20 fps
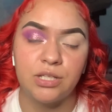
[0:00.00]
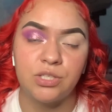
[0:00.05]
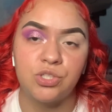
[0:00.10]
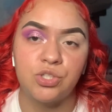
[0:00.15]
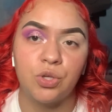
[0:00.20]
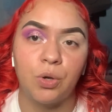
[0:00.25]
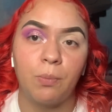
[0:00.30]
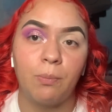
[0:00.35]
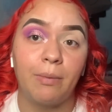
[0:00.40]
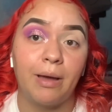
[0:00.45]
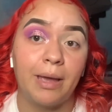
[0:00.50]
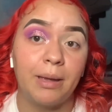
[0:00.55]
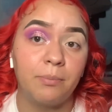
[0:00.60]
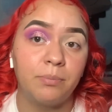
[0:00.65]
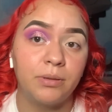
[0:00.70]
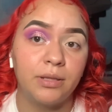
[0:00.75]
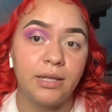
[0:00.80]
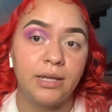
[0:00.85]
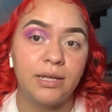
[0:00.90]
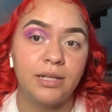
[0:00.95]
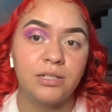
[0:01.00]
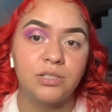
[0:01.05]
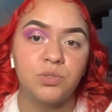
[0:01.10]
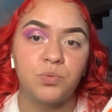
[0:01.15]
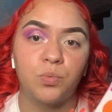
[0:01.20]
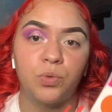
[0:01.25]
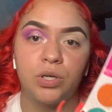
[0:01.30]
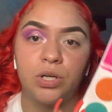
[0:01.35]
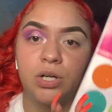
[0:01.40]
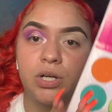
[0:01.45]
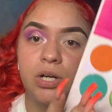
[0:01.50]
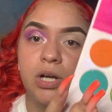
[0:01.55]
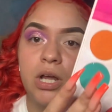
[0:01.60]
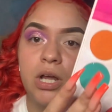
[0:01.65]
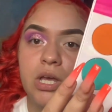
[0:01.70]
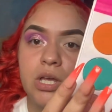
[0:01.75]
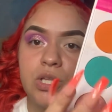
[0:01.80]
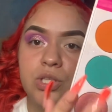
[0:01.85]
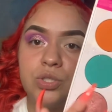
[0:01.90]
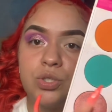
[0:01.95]
So my plans were
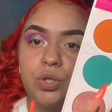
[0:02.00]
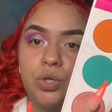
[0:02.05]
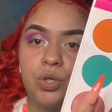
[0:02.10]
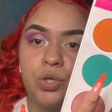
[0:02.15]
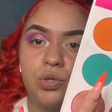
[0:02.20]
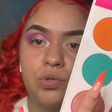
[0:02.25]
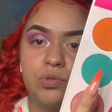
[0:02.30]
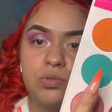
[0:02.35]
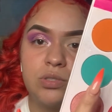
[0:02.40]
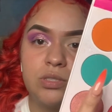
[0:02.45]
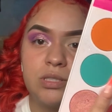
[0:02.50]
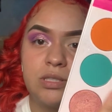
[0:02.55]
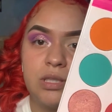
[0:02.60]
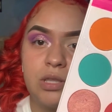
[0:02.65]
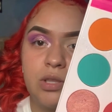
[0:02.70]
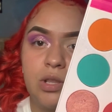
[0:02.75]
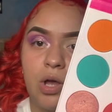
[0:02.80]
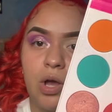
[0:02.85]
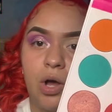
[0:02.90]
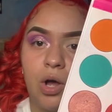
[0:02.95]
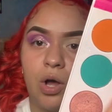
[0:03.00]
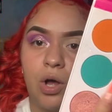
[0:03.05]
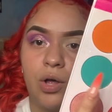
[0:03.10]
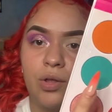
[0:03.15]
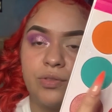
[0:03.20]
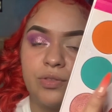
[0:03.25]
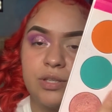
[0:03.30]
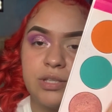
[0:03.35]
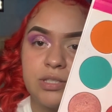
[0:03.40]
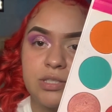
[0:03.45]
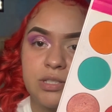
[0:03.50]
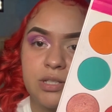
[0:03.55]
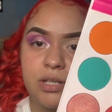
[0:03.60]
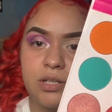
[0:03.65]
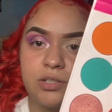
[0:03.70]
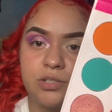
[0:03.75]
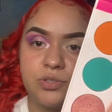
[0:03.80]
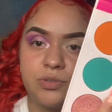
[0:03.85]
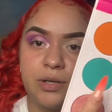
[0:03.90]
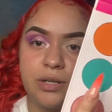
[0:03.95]
to use all these
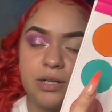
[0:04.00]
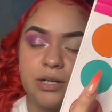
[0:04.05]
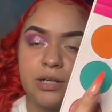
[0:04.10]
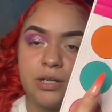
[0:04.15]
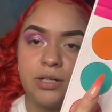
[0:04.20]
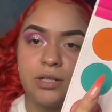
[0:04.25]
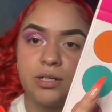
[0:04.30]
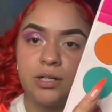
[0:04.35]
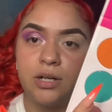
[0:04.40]
colors right here.